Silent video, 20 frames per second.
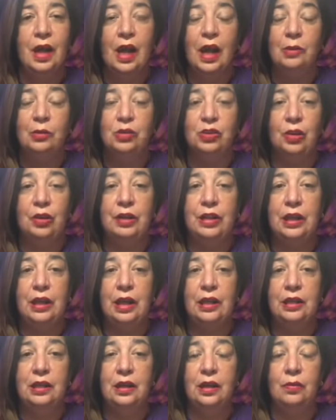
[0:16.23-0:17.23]
I'm sorry that
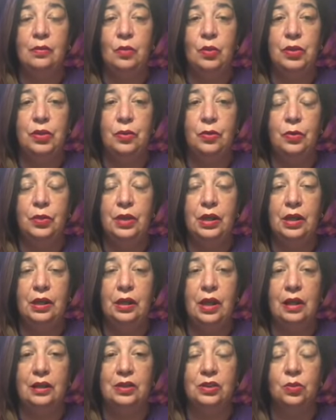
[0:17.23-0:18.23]
I didn't come with your reading
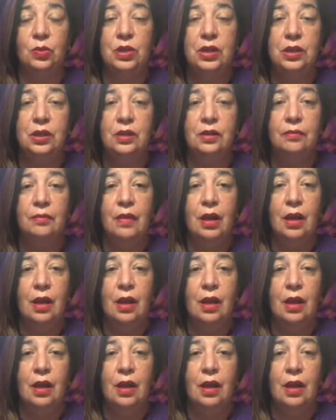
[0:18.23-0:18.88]
last week.